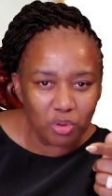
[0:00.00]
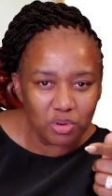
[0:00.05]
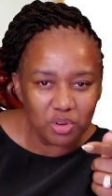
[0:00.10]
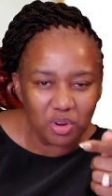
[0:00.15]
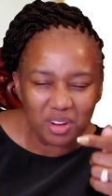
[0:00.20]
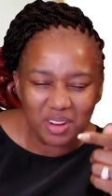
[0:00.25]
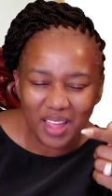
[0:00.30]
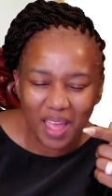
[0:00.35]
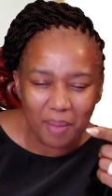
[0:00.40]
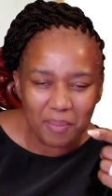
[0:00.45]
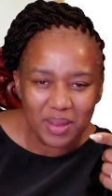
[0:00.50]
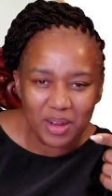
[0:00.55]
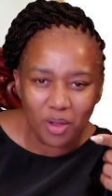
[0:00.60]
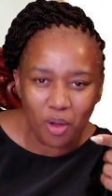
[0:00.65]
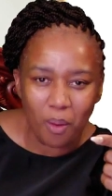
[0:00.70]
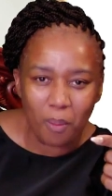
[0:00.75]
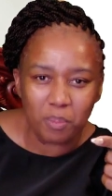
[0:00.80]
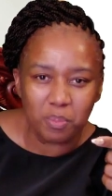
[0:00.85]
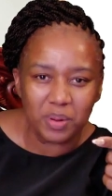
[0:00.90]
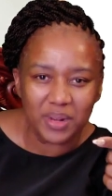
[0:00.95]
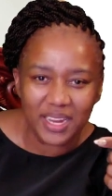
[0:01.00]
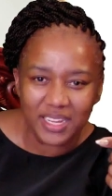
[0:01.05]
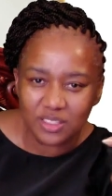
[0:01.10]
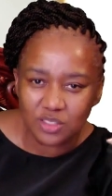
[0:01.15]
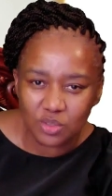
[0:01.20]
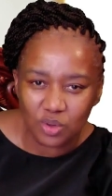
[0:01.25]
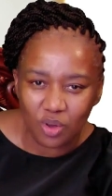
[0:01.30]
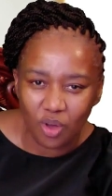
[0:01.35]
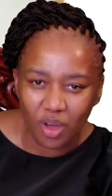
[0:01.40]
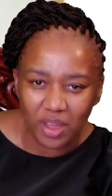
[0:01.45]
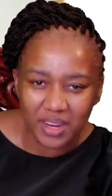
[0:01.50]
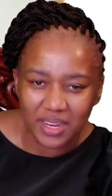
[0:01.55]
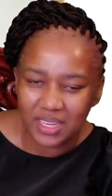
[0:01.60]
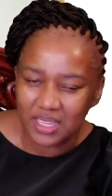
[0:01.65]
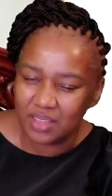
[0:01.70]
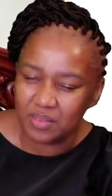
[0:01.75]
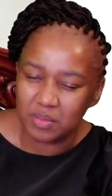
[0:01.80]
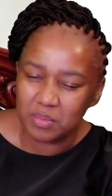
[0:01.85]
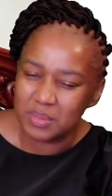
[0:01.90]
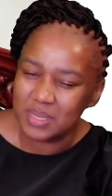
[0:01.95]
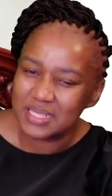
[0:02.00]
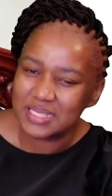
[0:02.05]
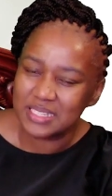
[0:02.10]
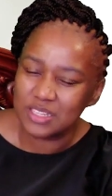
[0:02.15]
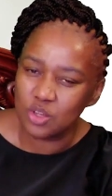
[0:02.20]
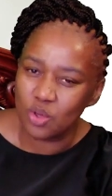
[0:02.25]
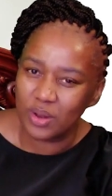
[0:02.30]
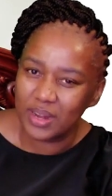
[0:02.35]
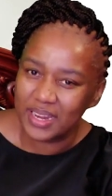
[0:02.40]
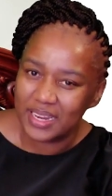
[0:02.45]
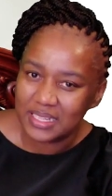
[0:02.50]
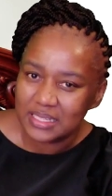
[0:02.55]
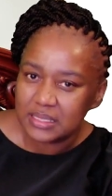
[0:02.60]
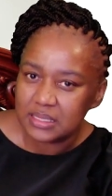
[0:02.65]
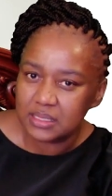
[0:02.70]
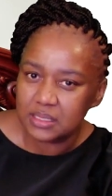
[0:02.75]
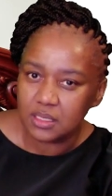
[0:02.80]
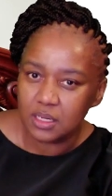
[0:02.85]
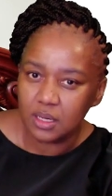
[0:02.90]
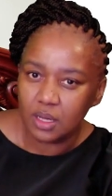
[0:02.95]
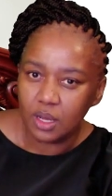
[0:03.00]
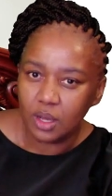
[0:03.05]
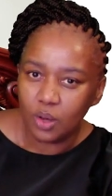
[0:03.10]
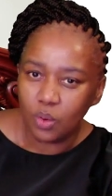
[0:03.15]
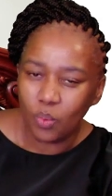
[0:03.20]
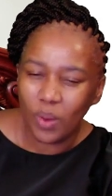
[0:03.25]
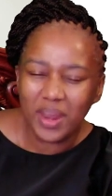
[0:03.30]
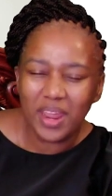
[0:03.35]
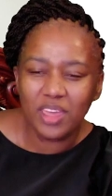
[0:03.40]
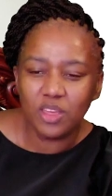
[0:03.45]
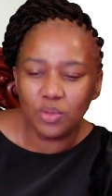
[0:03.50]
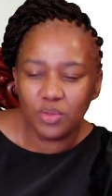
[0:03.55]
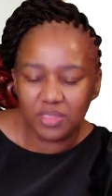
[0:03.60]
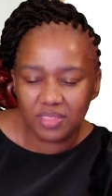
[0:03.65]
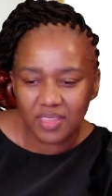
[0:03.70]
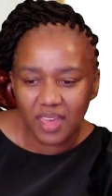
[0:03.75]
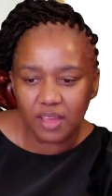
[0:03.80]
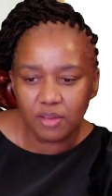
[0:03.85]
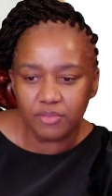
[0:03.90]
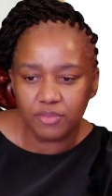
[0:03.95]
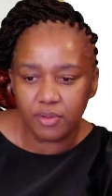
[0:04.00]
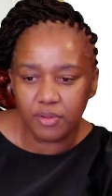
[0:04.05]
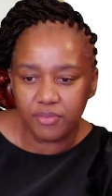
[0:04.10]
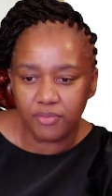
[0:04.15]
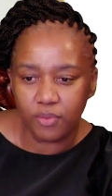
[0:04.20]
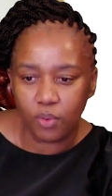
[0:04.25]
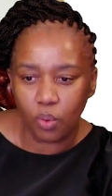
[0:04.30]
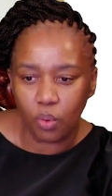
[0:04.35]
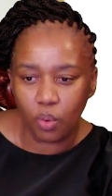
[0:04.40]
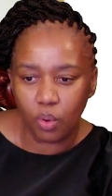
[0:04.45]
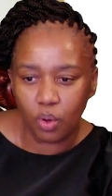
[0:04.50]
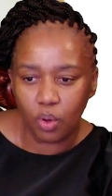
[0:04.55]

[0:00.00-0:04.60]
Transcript: Not come and complain to God and give Him his, your list. What are you thankful for?